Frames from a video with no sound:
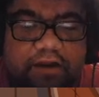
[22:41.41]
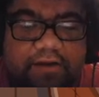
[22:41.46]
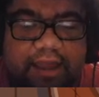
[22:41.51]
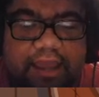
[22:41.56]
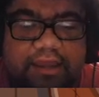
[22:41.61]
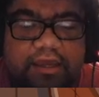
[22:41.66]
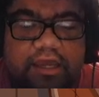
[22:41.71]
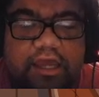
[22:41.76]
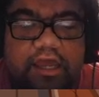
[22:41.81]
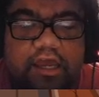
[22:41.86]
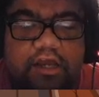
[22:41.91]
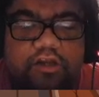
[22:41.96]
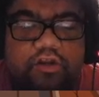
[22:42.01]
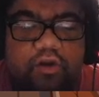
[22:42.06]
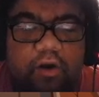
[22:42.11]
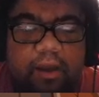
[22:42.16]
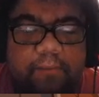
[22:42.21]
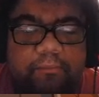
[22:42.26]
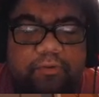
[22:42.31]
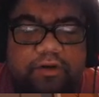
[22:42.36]
I
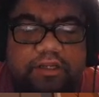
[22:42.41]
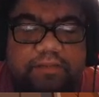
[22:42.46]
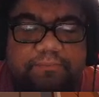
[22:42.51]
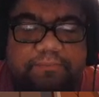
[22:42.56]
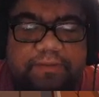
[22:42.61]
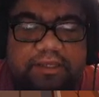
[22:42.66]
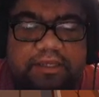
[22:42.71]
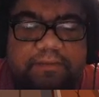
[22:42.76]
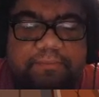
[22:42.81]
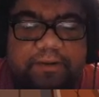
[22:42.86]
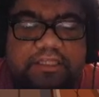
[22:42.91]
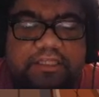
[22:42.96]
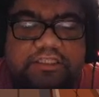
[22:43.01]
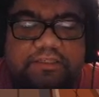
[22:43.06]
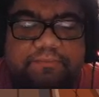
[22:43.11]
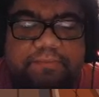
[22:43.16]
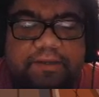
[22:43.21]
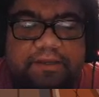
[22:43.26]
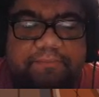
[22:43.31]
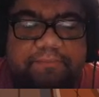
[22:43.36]
know I'm pretty big, but it's a
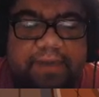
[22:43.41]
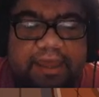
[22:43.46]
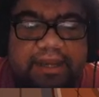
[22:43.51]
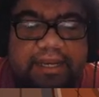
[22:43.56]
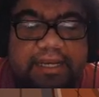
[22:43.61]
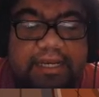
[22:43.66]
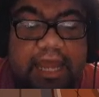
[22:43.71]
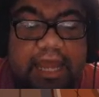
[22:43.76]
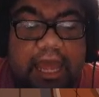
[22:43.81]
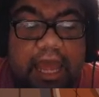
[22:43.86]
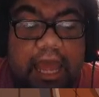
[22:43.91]
big bed and